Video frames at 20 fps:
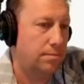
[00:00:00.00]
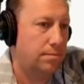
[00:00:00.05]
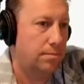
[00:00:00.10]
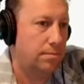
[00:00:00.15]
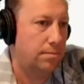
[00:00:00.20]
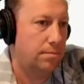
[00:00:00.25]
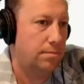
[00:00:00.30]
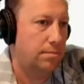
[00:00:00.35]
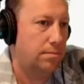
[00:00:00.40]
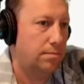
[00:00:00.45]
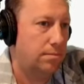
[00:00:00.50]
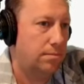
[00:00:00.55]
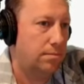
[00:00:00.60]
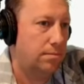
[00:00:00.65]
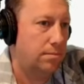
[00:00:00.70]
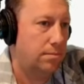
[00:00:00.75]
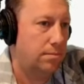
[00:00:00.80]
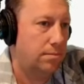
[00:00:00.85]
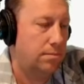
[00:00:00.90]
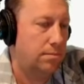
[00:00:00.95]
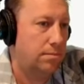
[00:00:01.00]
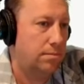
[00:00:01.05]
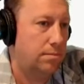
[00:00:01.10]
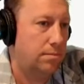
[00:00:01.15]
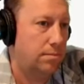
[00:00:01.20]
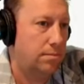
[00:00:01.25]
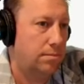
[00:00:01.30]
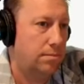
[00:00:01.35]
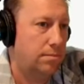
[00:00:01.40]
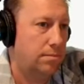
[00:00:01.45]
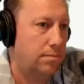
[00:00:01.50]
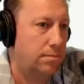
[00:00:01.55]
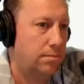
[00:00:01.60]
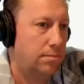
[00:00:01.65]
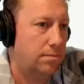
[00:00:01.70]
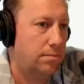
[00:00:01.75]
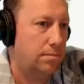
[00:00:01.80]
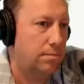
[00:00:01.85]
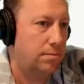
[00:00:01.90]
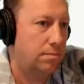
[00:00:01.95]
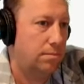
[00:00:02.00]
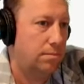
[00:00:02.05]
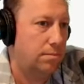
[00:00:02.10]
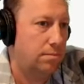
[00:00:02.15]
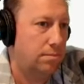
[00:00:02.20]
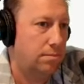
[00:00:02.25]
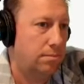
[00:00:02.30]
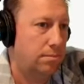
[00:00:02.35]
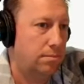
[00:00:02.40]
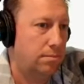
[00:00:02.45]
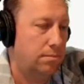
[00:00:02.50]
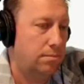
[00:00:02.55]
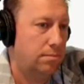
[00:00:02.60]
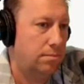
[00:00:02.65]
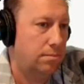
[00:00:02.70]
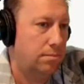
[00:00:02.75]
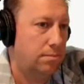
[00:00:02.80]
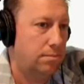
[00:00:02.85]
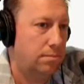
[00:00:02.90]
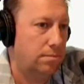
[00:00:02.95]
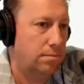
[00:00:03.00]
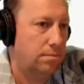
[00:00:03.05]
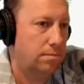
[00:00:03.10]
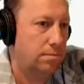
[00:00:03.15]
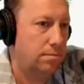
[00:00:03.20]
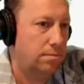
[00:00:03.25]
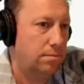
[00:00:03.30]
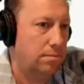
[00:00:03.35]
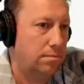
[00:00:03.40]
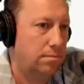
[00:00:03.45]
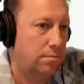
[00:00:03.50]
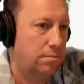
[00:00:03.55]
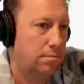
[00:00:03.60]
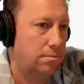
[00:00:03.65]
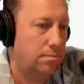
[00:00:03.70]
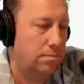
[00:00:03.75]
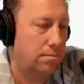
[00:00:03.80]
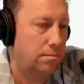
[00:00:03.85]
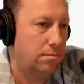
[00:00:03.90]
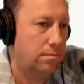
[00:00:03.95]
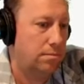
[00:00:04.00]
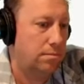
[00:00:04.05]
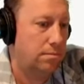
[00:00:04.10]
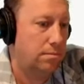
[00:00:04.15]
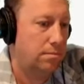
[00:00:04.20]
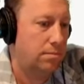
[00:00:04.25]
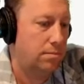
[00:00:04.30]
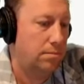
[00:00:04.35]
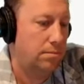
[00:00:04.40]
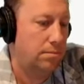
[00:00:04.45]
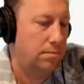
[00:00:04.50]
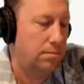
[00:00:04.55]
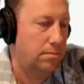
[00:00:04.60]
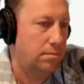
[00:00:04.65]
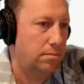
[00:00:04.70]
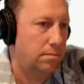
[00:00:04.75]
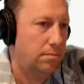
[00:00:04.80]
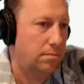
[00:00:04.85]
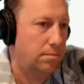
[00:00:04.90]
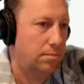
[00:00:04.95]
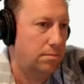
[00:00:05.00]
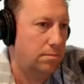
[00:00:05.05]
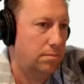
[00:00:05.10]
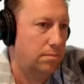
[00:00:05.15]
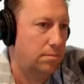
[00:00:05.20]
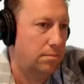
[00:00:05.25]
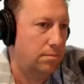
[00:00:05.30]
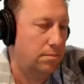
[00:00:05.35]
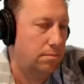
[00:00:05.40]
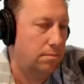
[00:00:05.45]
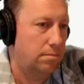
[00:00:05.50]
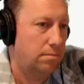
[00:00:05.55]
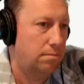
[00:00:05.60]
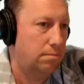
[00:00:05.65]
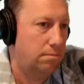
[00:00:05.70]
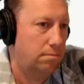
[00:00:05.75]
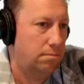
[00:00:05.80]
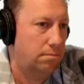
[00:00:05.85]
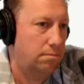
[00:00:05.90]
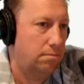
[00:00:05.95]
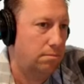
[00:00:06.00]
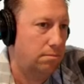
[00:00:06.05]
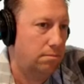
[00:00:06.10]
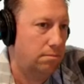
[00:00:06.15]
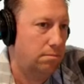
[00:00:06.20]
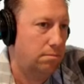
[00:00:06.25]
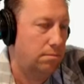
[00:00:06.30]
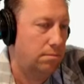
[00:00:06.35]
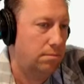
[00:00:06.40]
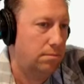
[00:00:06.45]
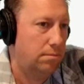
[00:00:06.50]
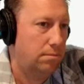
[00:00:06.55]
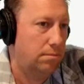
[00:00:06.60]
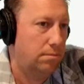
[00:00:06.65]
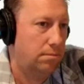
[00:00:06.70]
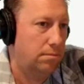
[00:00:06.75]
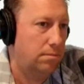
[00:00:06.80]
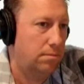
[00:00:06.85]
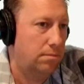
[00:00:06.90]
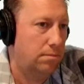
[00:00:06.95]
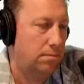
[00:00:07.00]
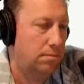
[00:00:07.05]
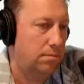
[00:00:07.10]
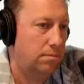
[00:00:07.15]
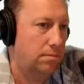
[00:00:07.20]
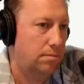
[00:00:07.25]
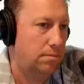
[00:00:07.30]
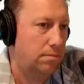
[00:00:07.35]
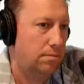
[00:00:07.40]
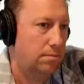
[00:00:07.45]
[no speech]